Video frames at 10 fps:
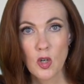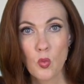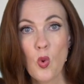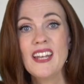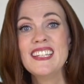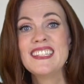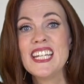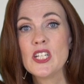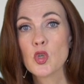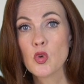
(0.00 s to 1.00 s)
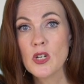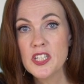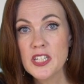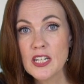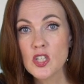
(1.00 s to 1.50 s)
What is the
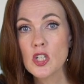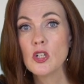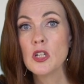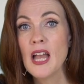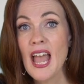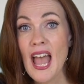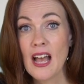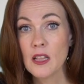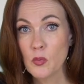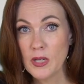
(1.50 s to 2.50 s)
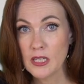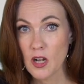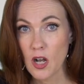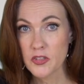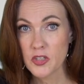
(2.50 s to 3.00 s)
traditional Halloween
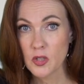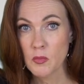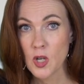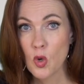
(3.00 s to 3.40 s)
costume?